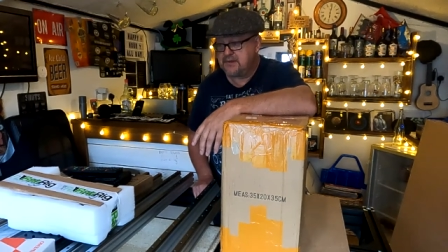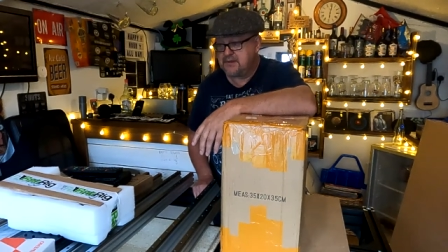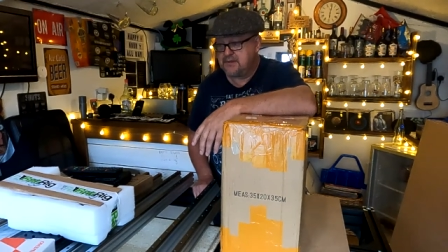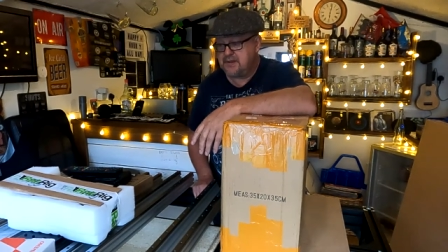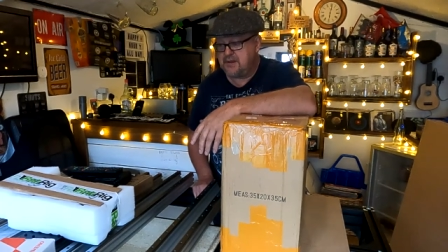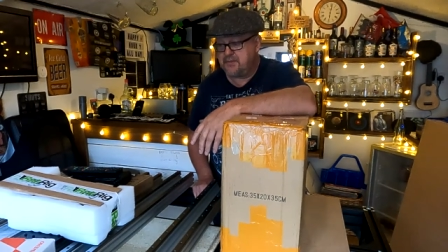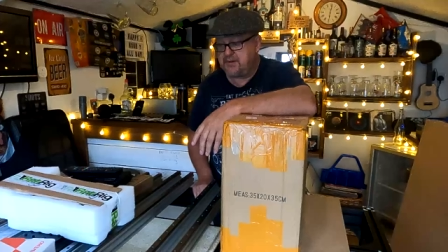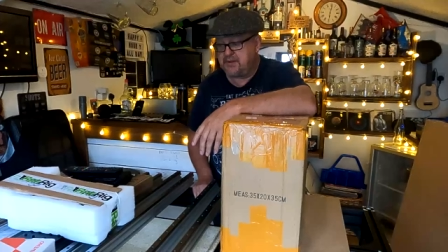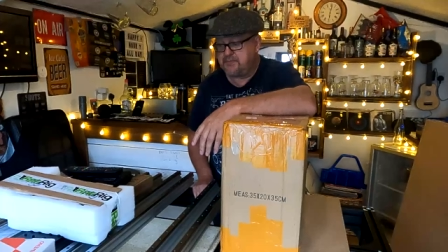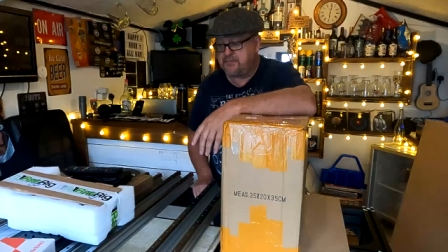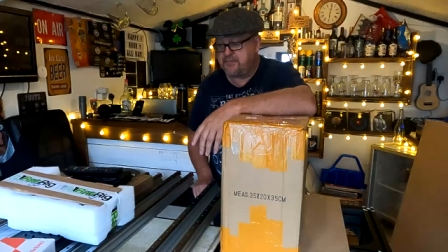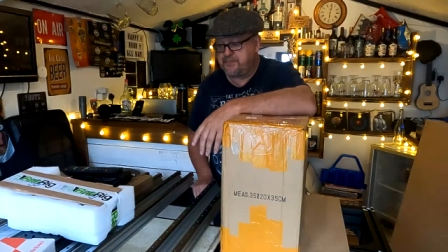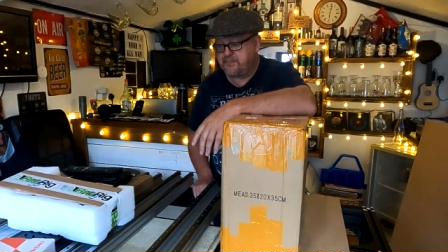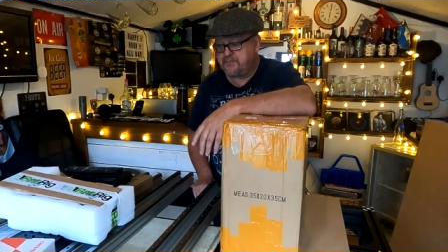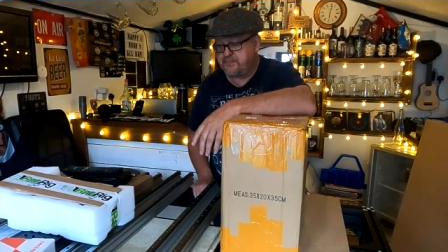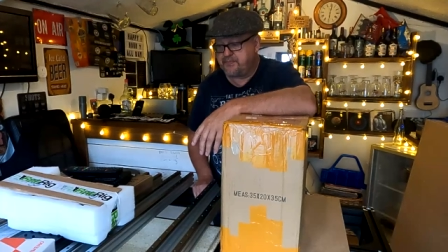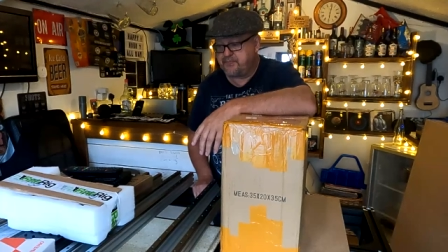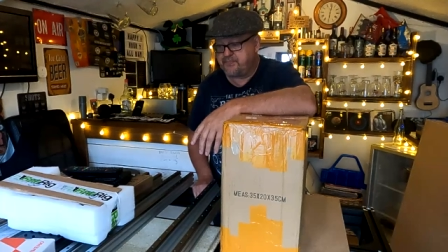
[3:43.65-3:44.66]
That'd be,
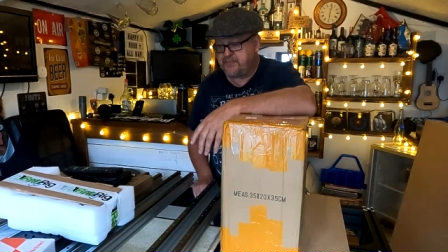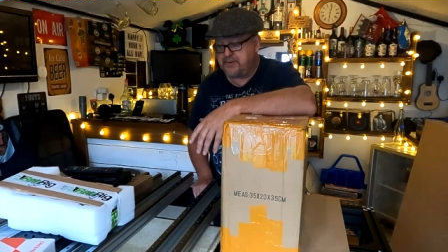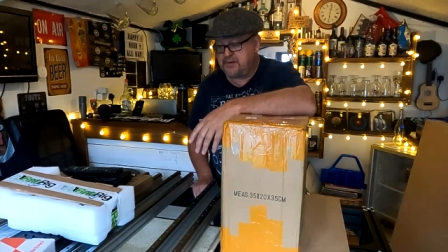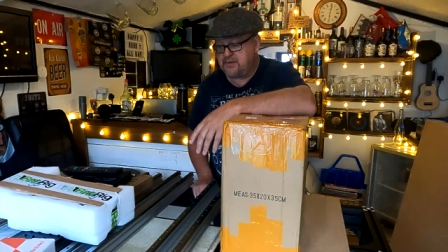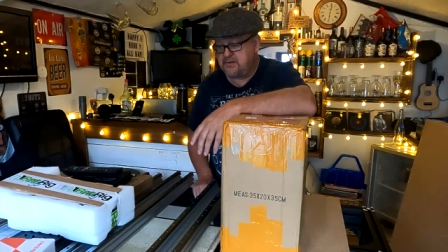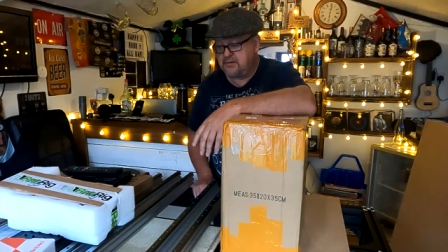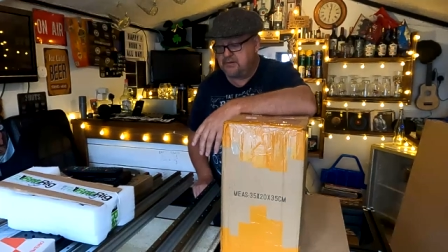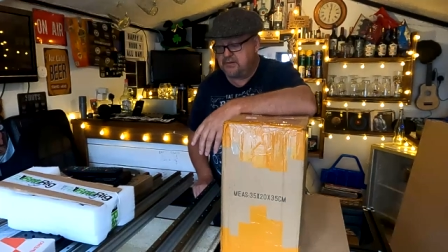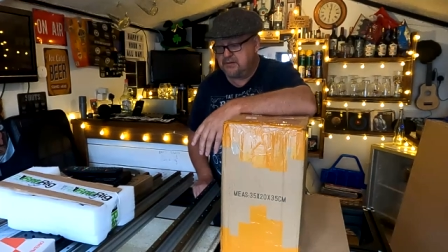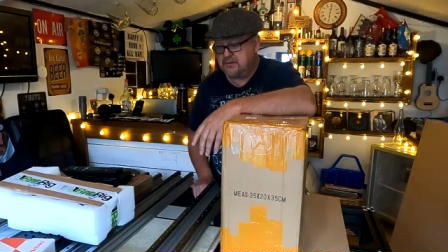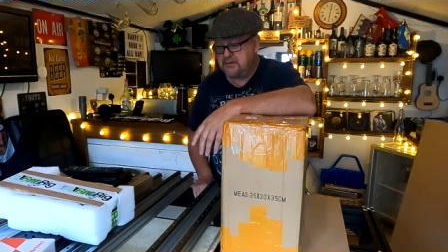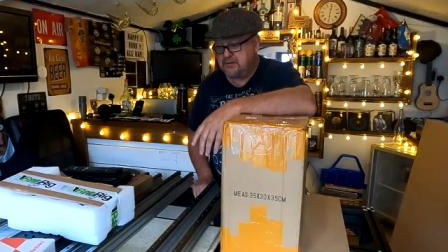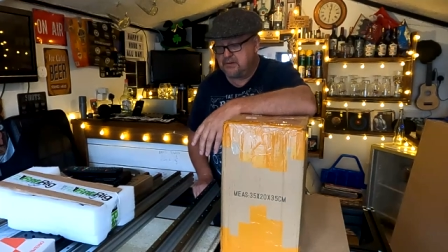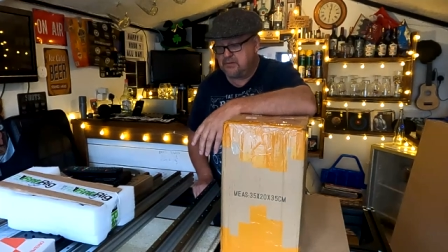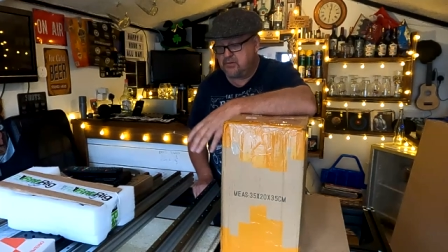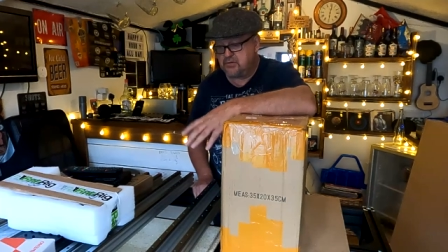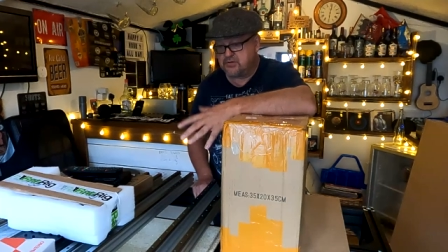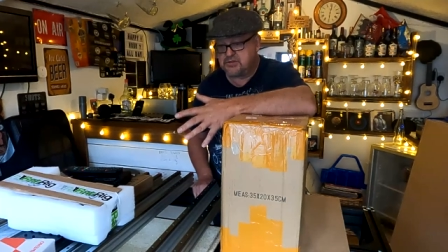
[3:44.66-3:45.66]
be good
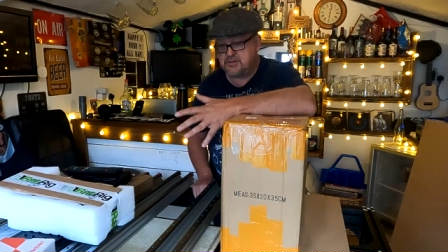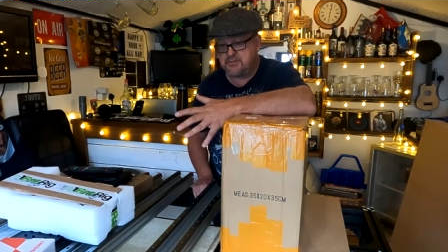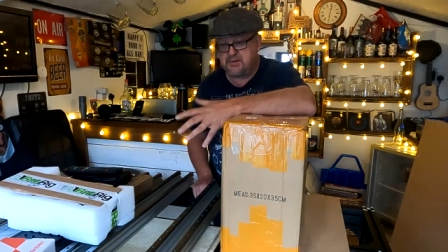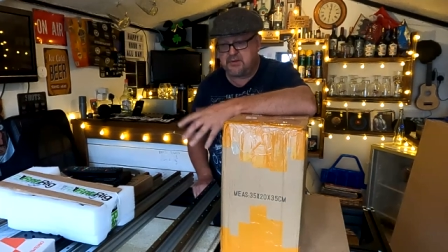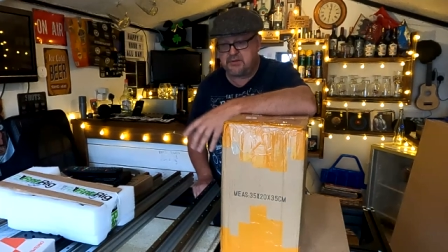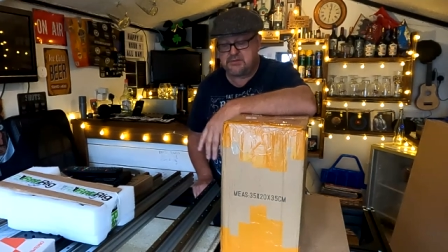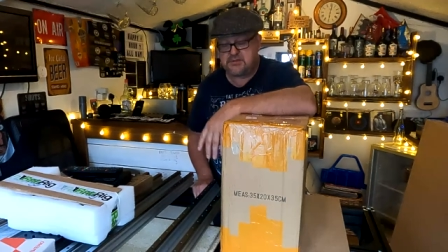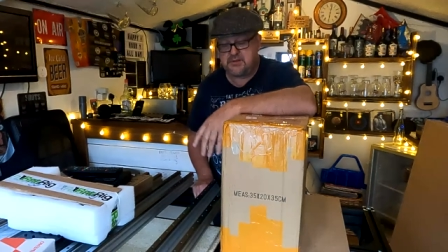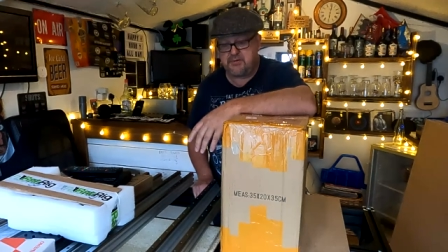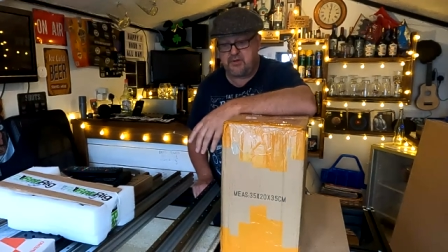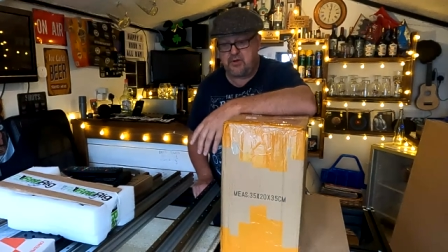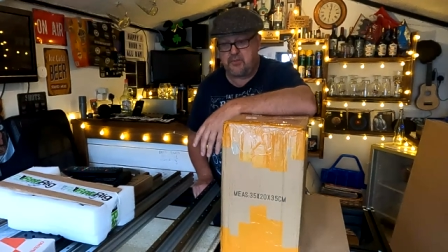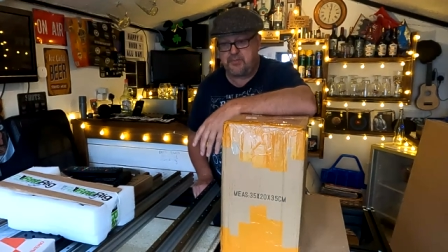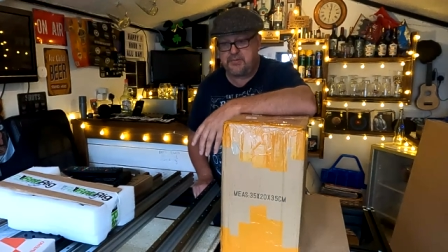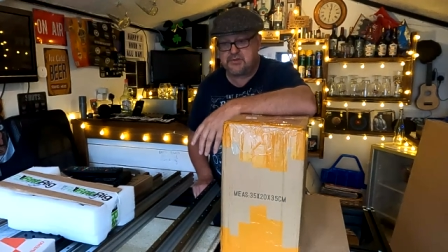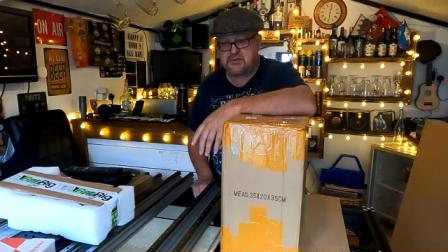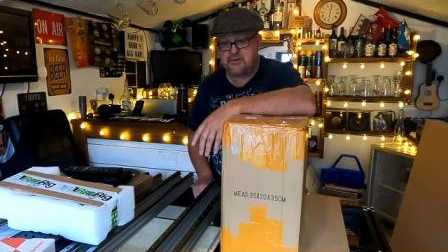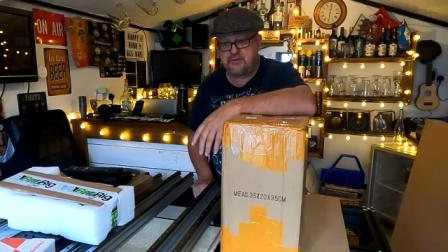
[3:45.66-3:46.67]
got similar similar
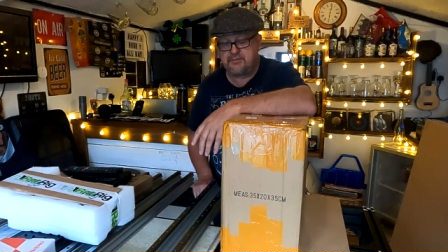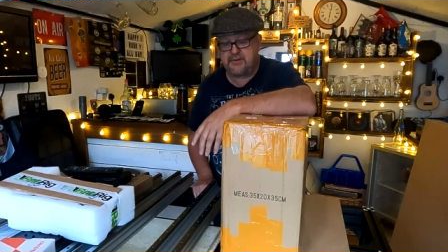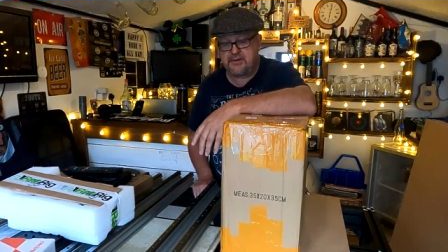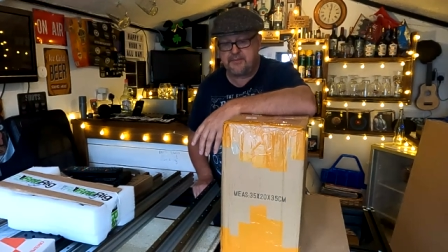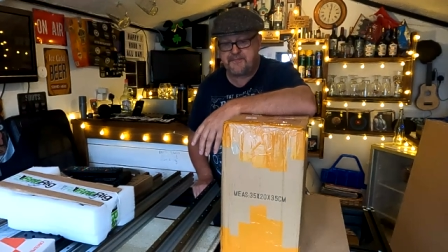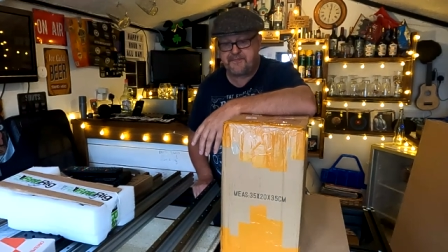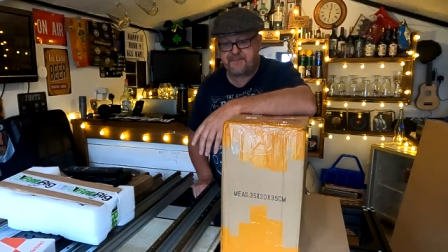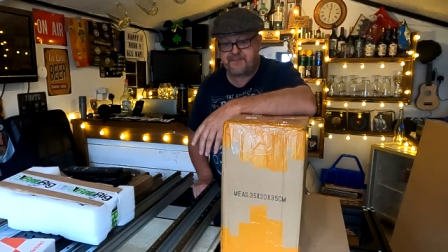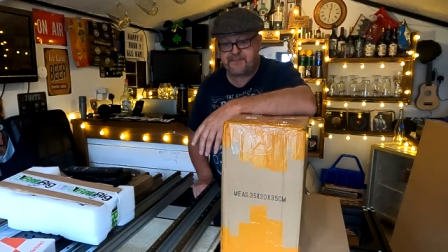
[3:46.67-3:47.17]
hobbies sort of thing.